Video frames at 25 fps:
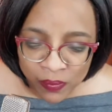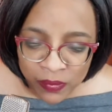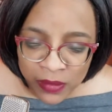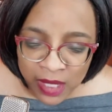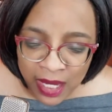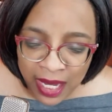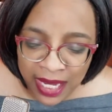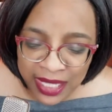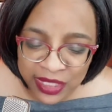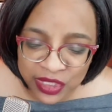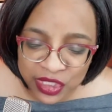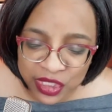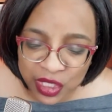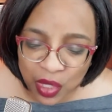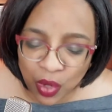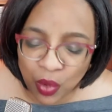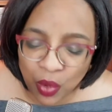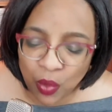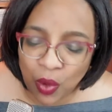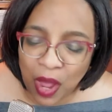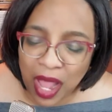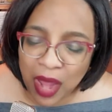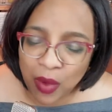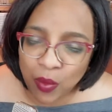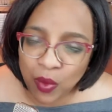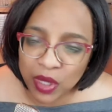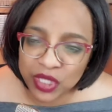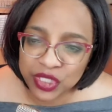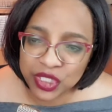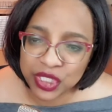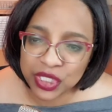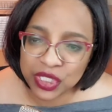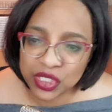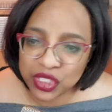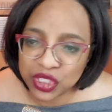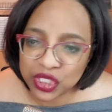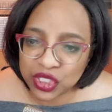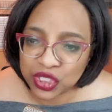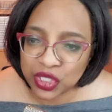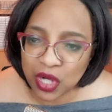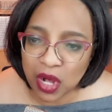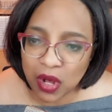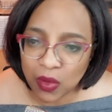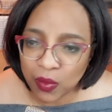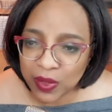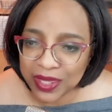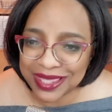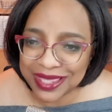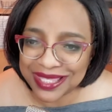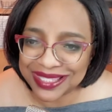And so I want you to
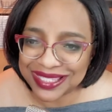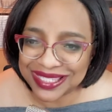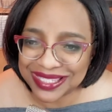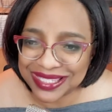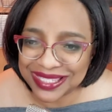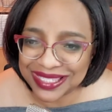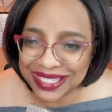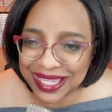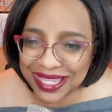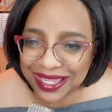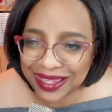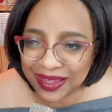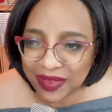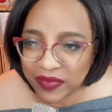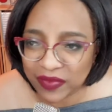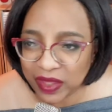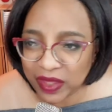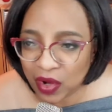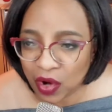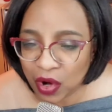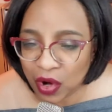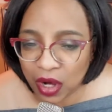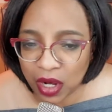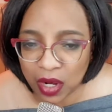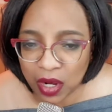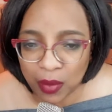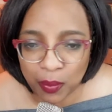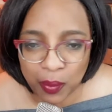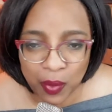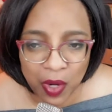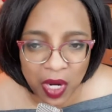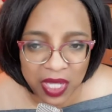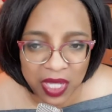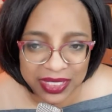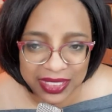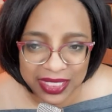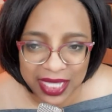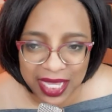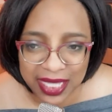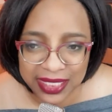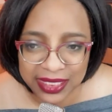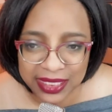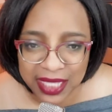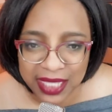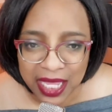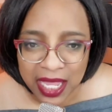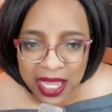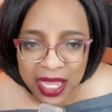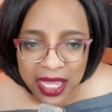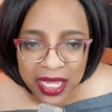start with the C of the ARC
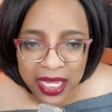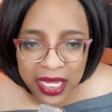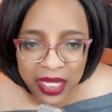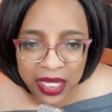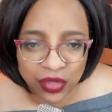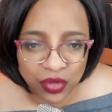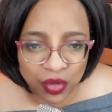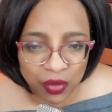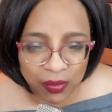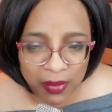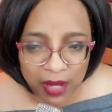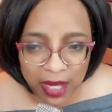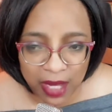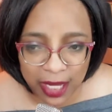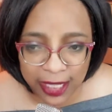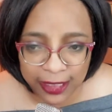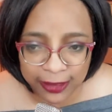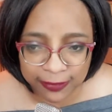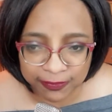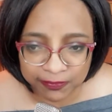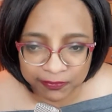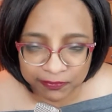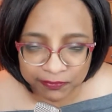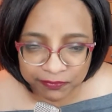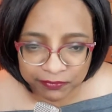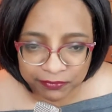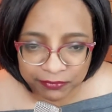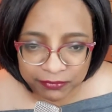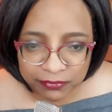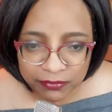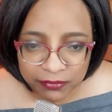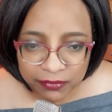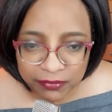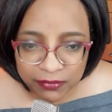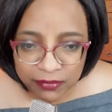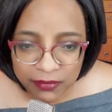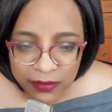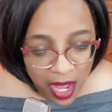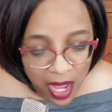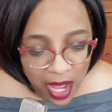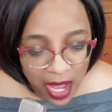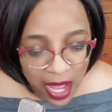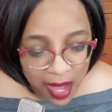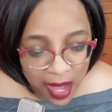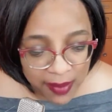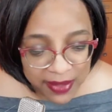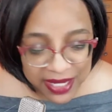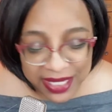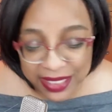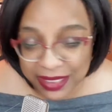process in your mind.
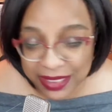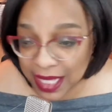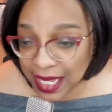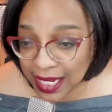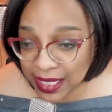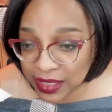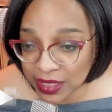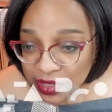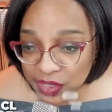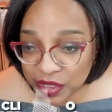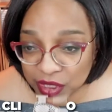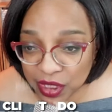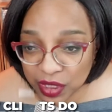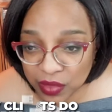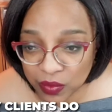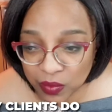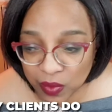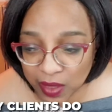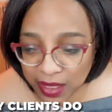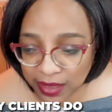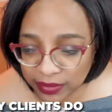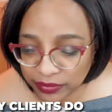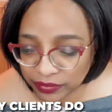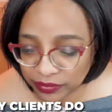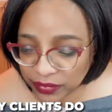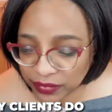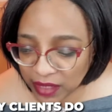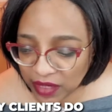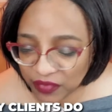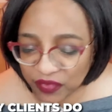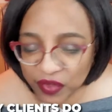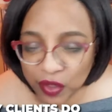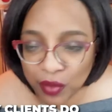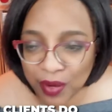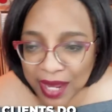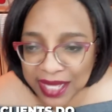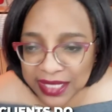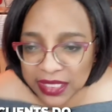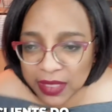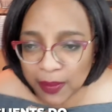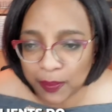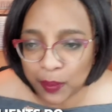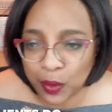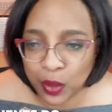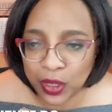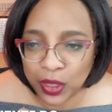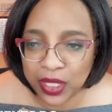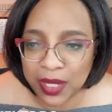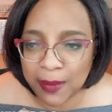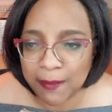How many clients do you want? If you had to
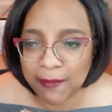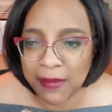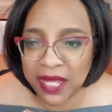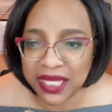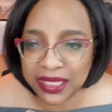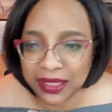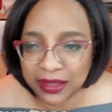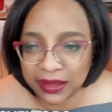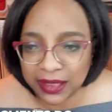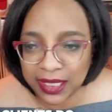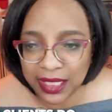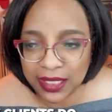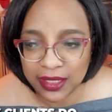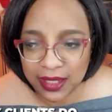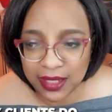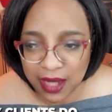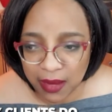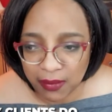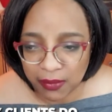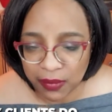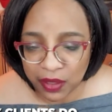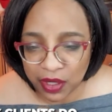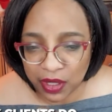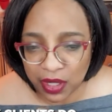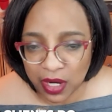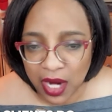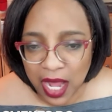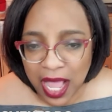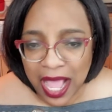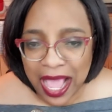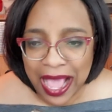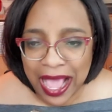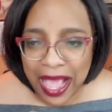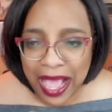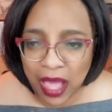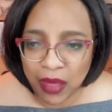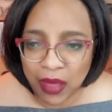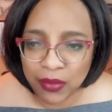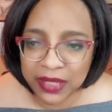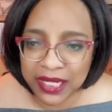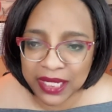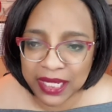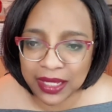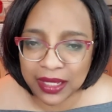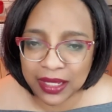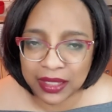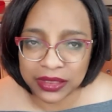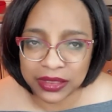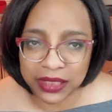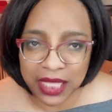put a monthly number, how
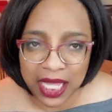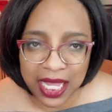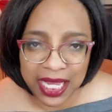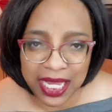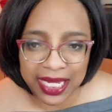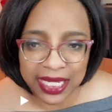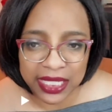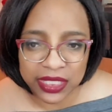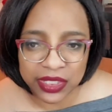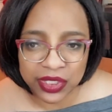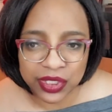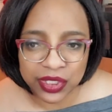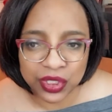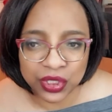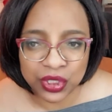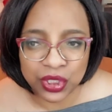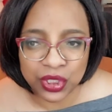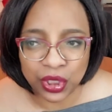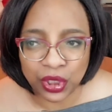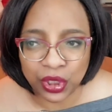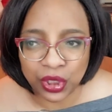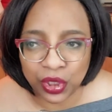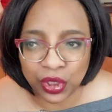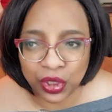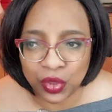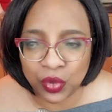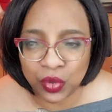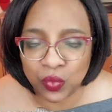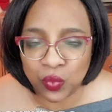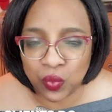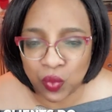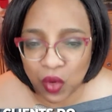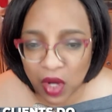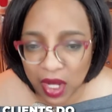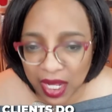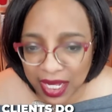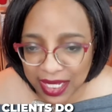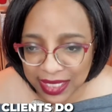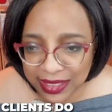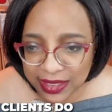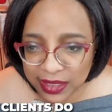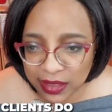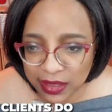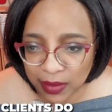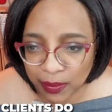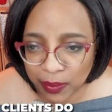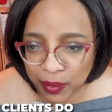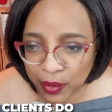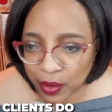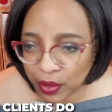many clients do you want
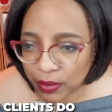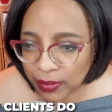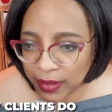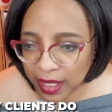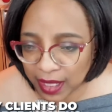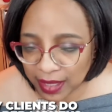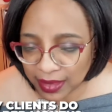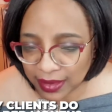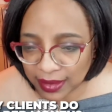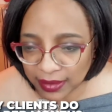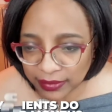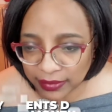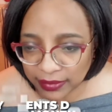per month?